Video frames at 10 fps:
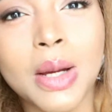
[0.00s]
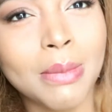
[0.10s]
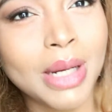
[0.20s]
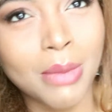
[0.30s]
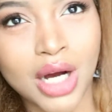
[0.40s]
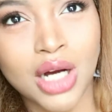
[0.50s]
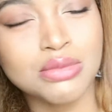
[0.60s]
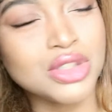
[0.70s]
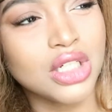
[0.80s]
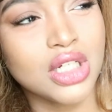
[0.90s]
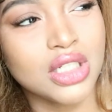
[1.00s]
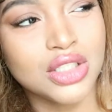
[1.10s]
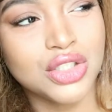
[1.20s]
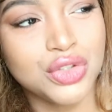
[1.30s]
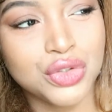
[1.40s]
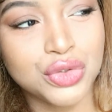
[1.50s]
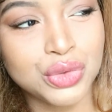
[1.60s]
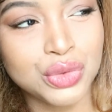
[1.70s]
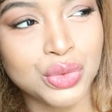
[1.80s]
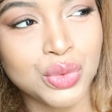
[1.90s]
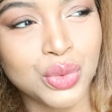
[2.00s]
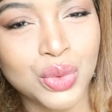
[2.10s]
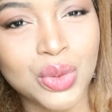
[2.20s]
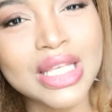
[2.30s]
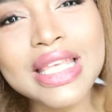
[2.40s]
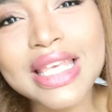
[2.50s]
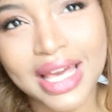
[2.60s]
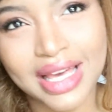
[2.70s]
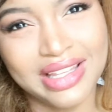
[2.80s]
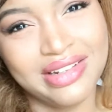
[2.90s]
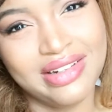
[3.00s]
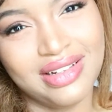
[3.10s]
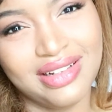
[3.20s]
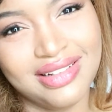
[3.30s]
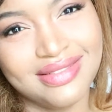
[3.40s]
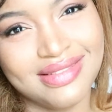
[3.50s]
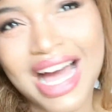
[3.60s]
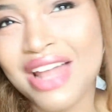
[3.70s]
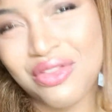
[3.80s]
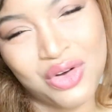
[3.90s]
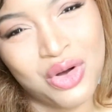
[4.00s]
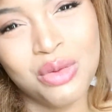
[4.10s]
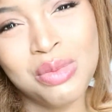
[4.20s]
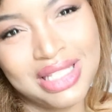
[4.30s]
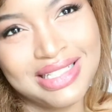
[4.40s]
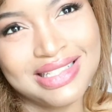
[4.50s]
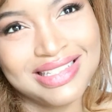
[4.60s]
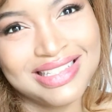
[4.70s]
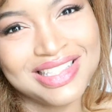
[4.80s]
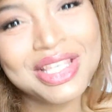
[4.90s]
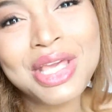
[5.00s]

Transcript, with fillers: My mom took us to Canada out of all places.